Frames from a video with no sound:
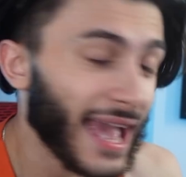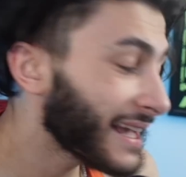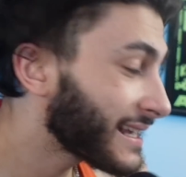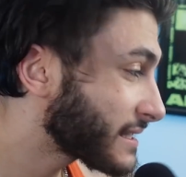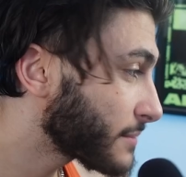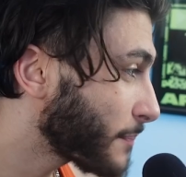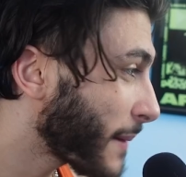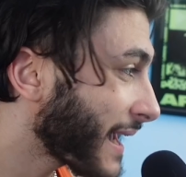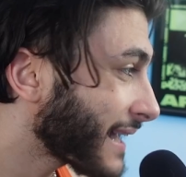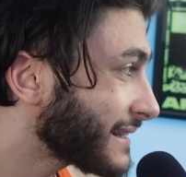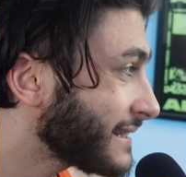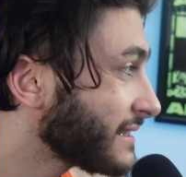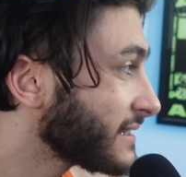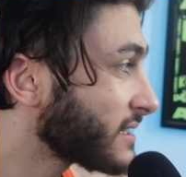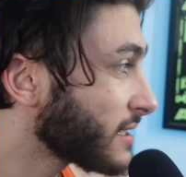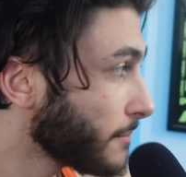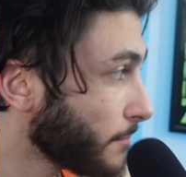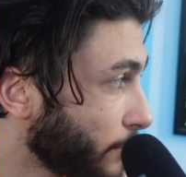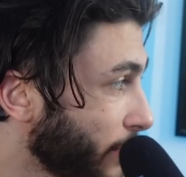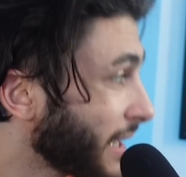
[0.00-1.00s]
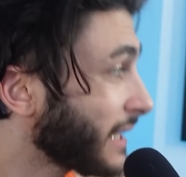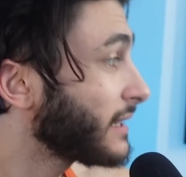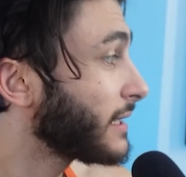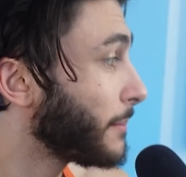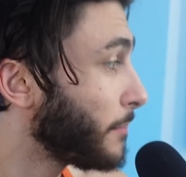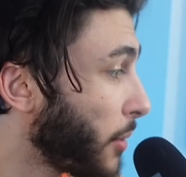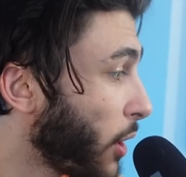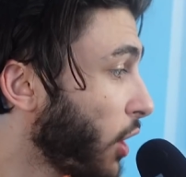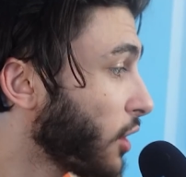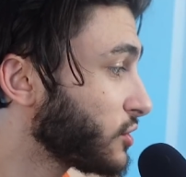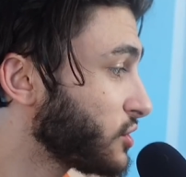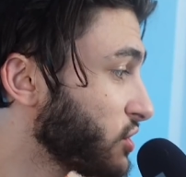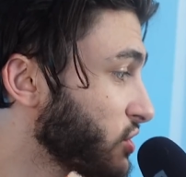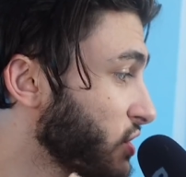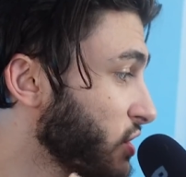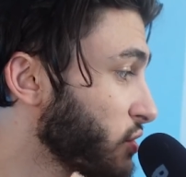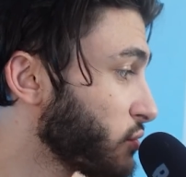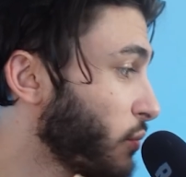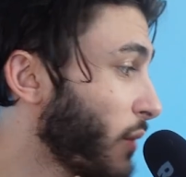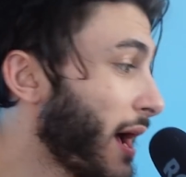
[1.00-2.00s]
expecting some big
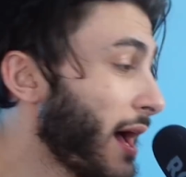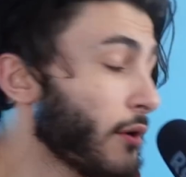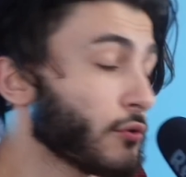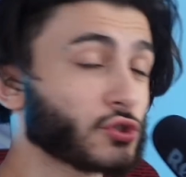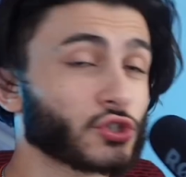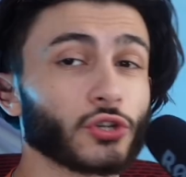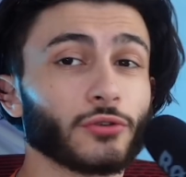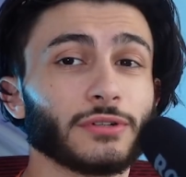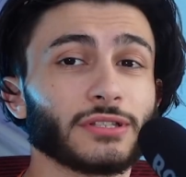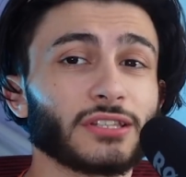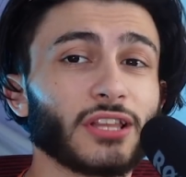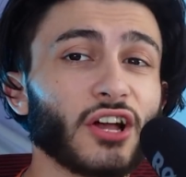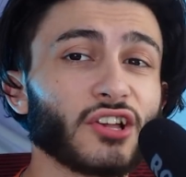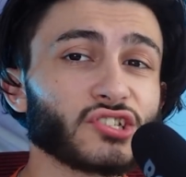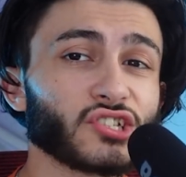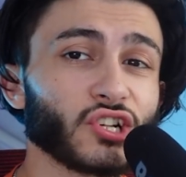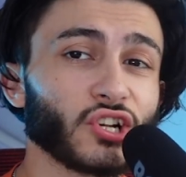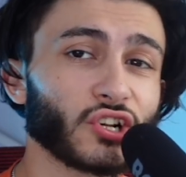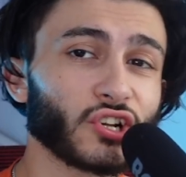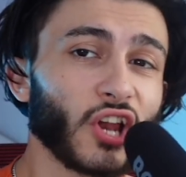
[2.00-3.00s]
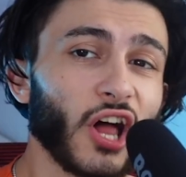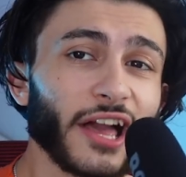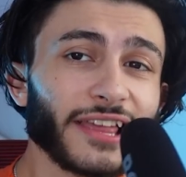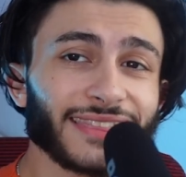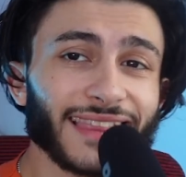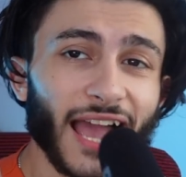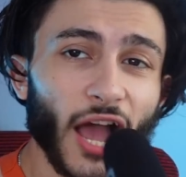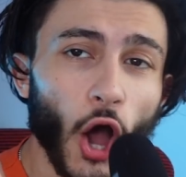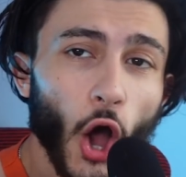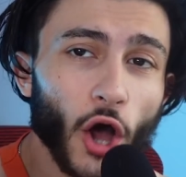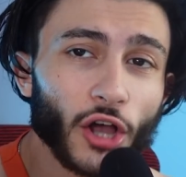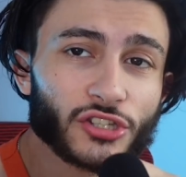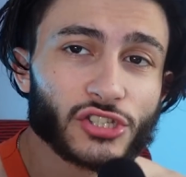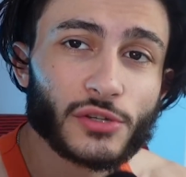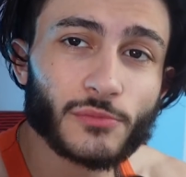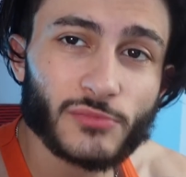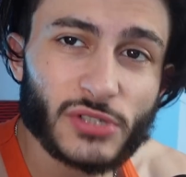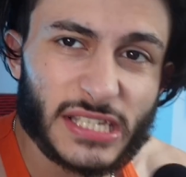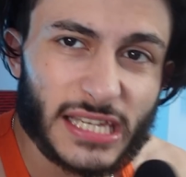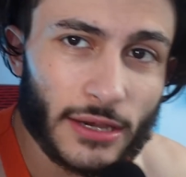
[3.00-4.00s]
departures as well. So it does look like there are
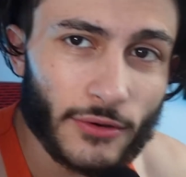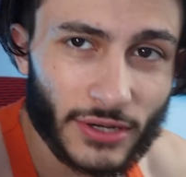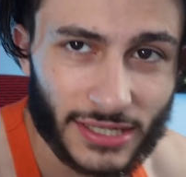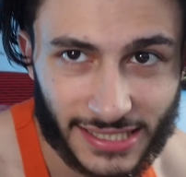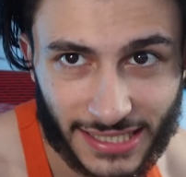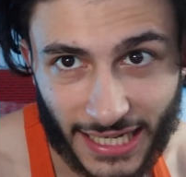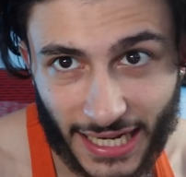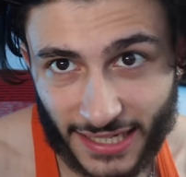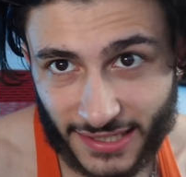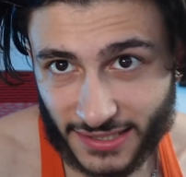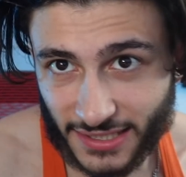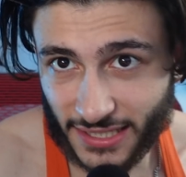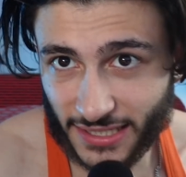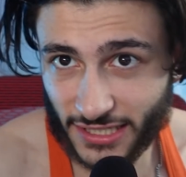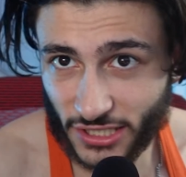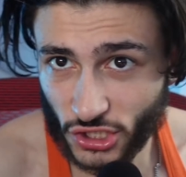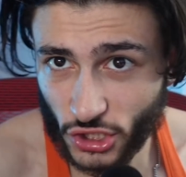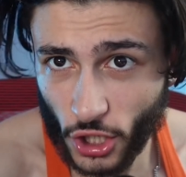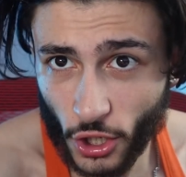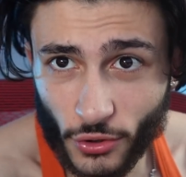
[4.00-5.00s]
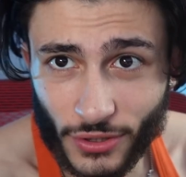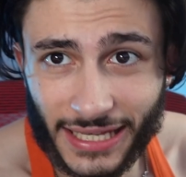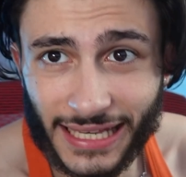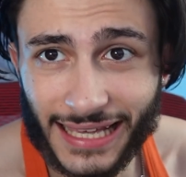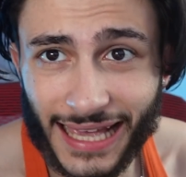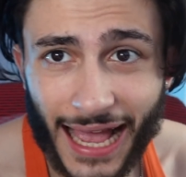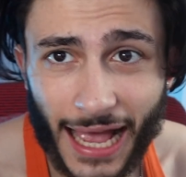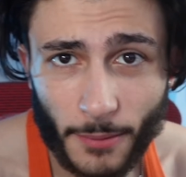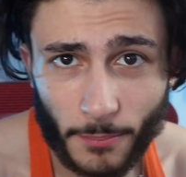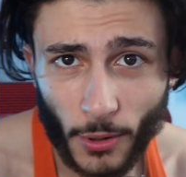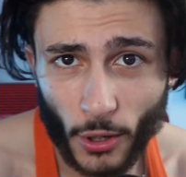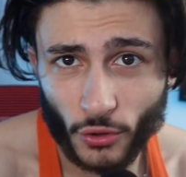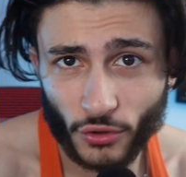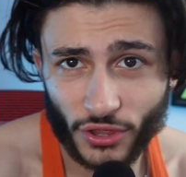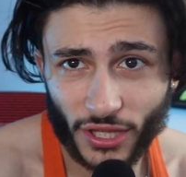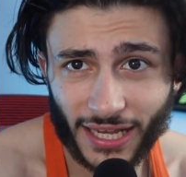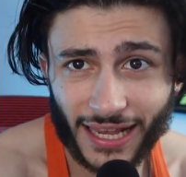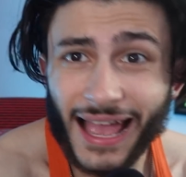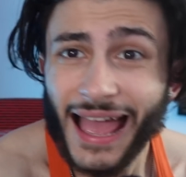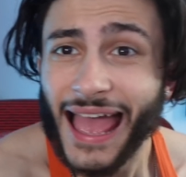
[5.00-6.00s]
some serious legs to this Cody Gakpo
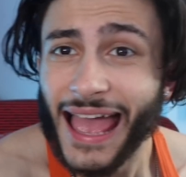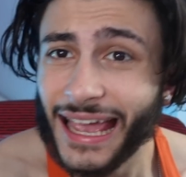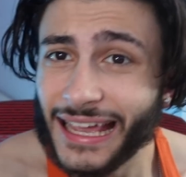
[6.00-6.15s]
thing.